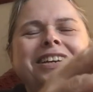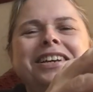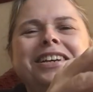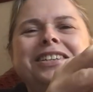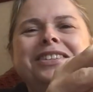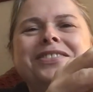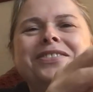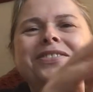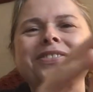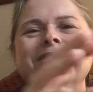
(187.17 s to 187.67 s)

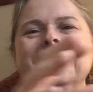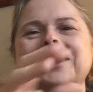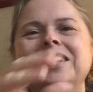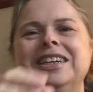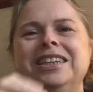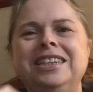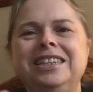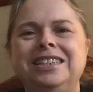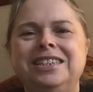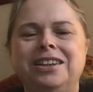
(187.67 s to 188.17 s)
It's
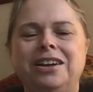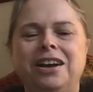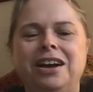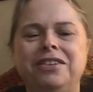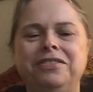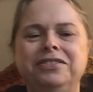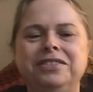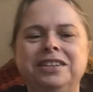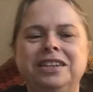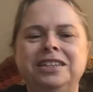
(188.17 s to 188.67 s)
really
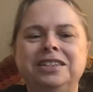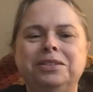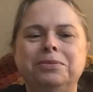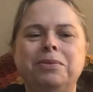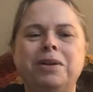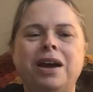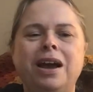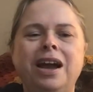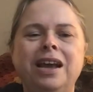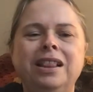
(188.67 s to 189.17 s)
soft. That's
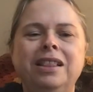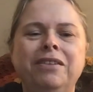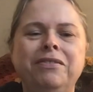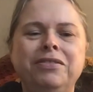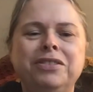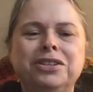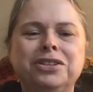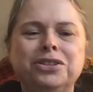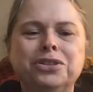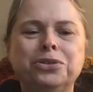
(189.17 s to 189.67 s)
why I love
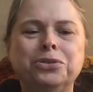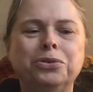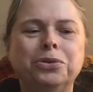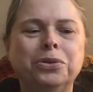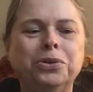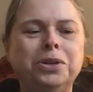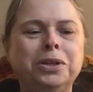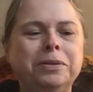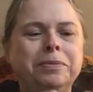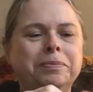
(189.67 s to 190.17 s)
the
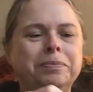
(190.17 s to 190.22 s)
Stroll.